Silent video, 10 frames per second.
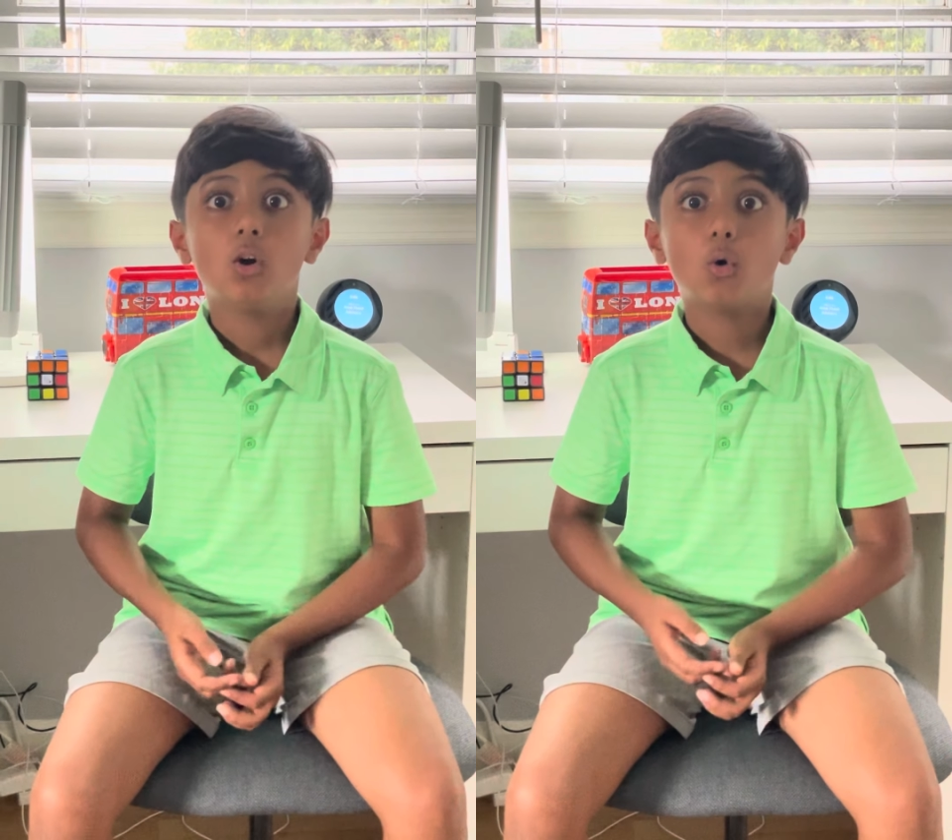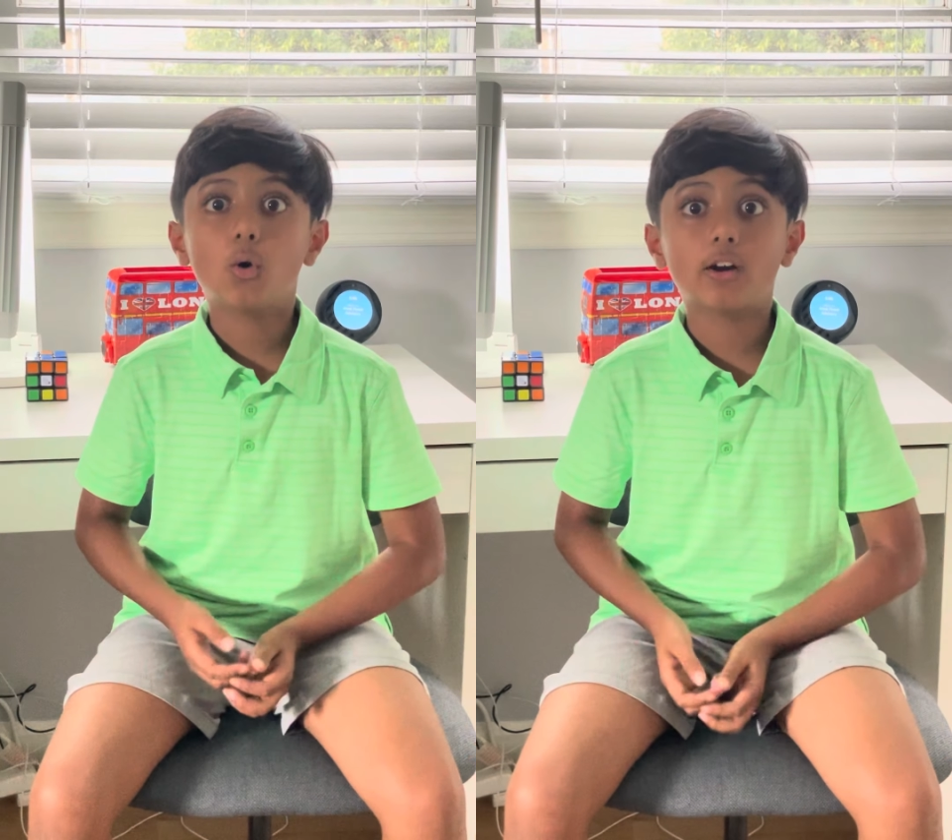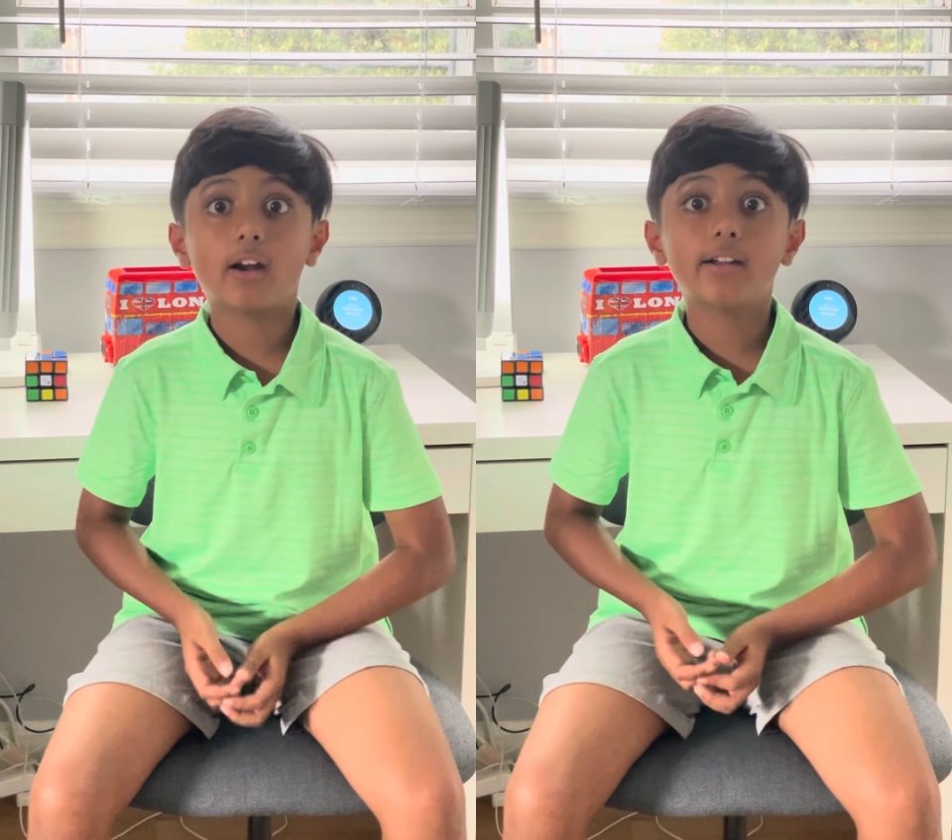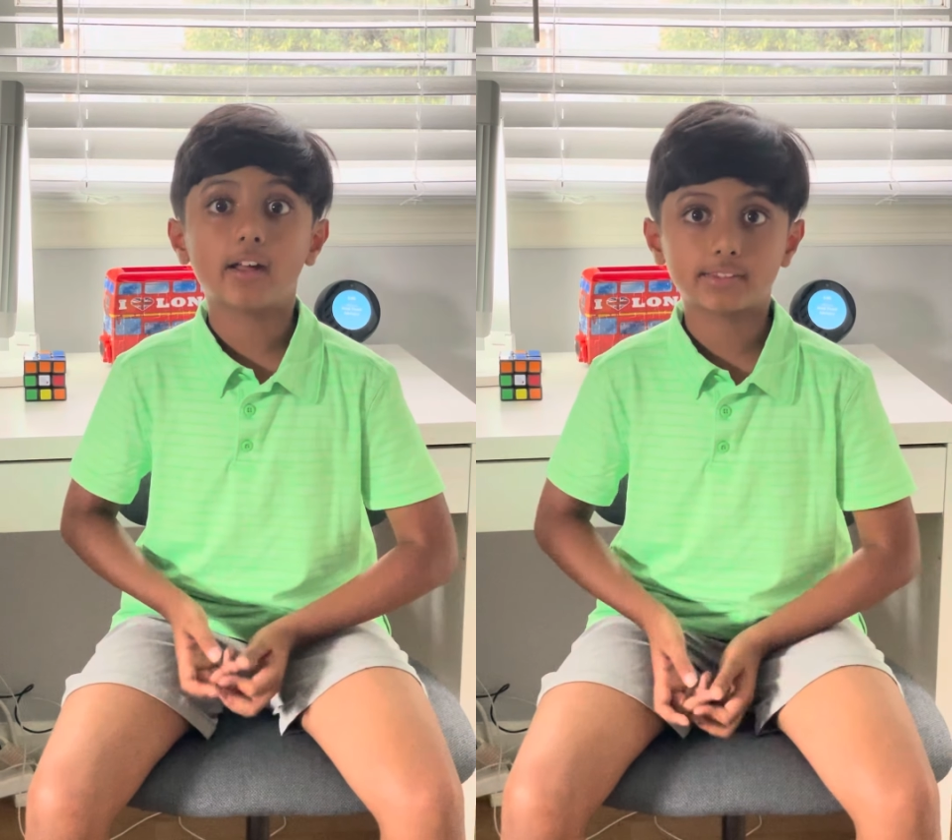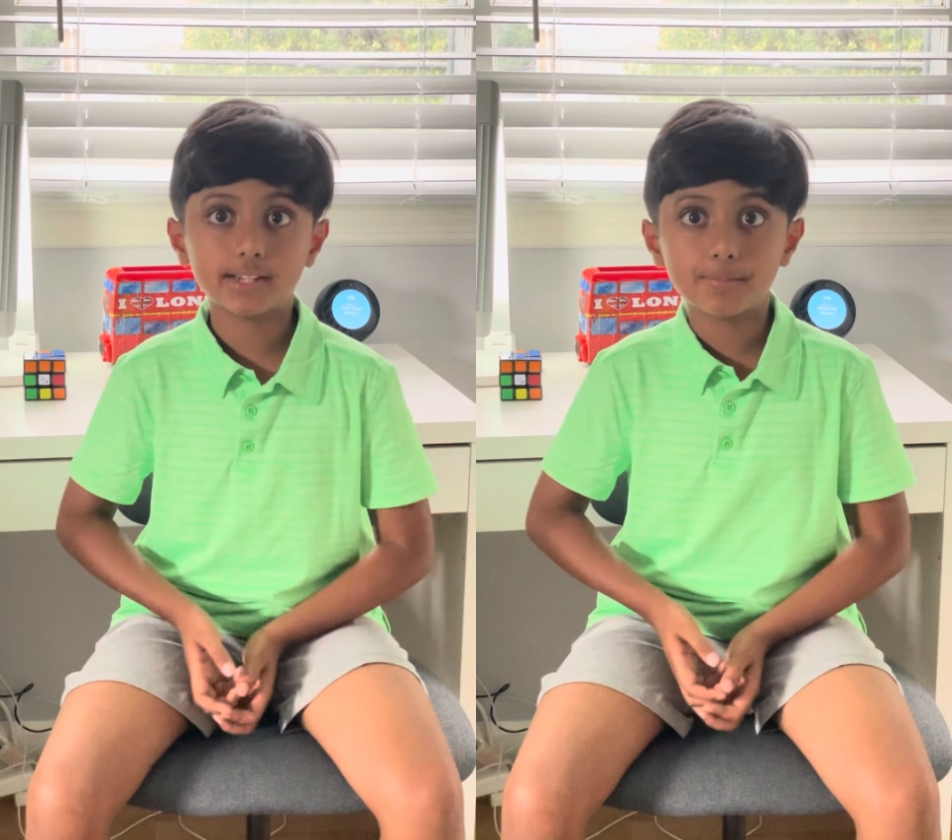or
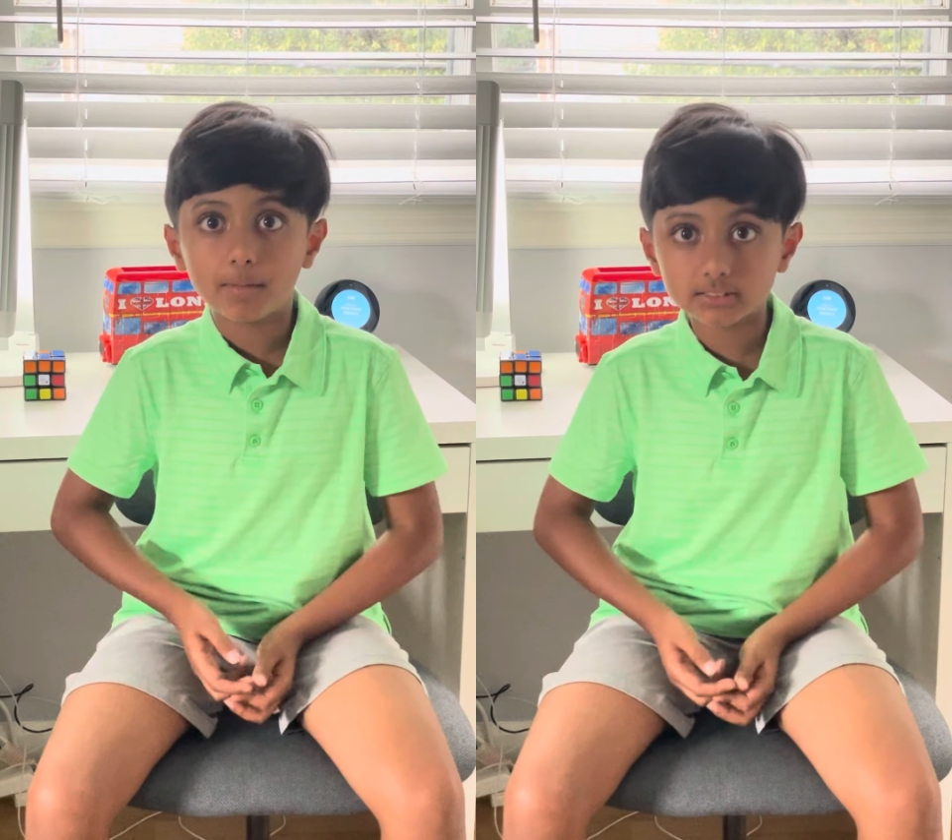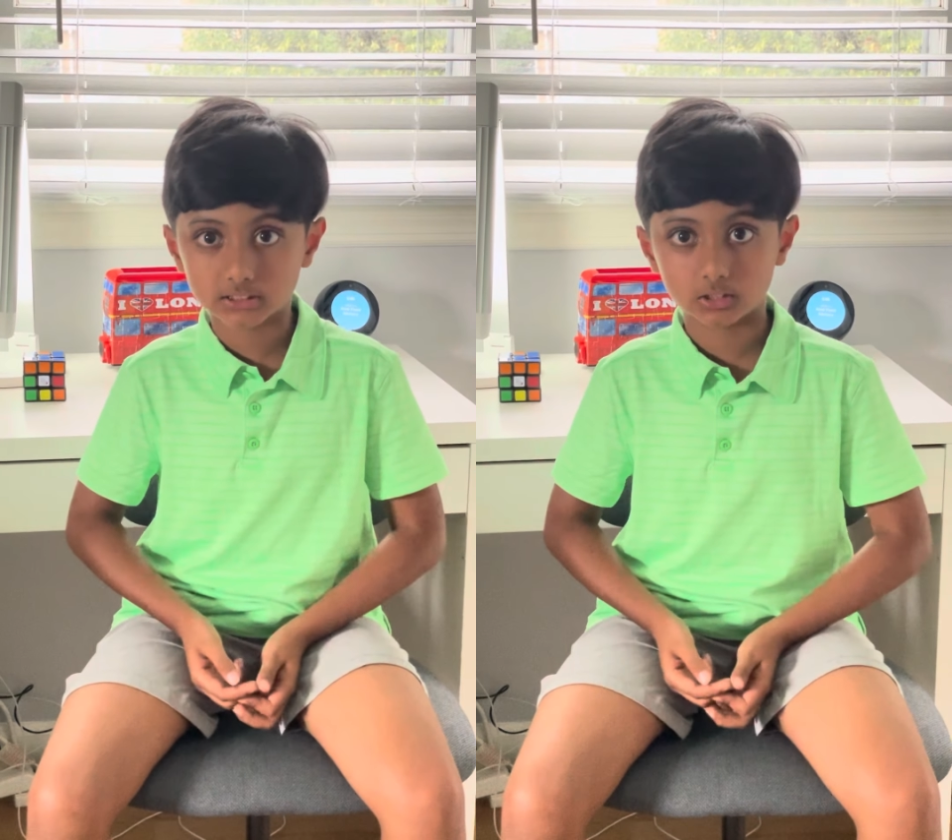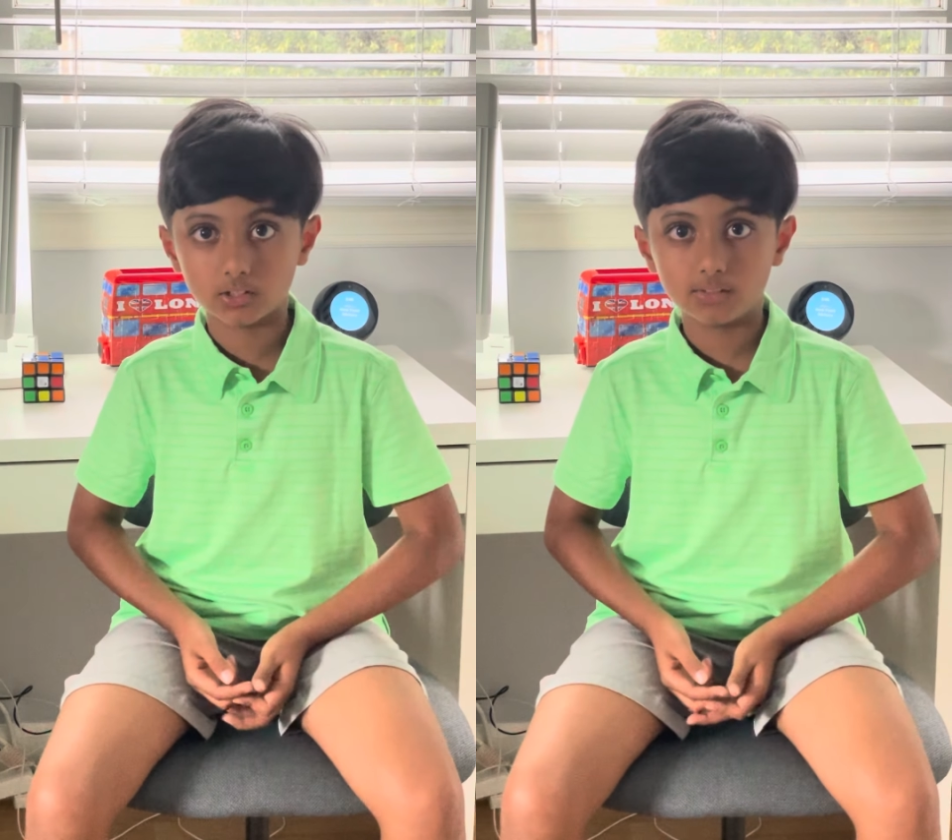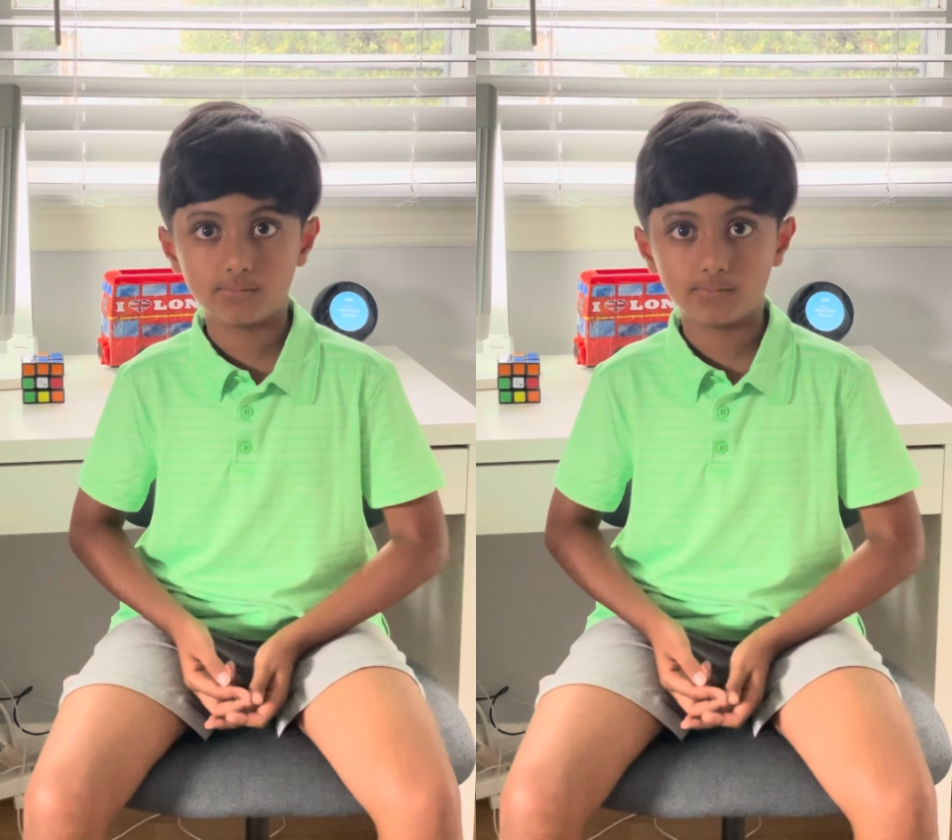another muscle.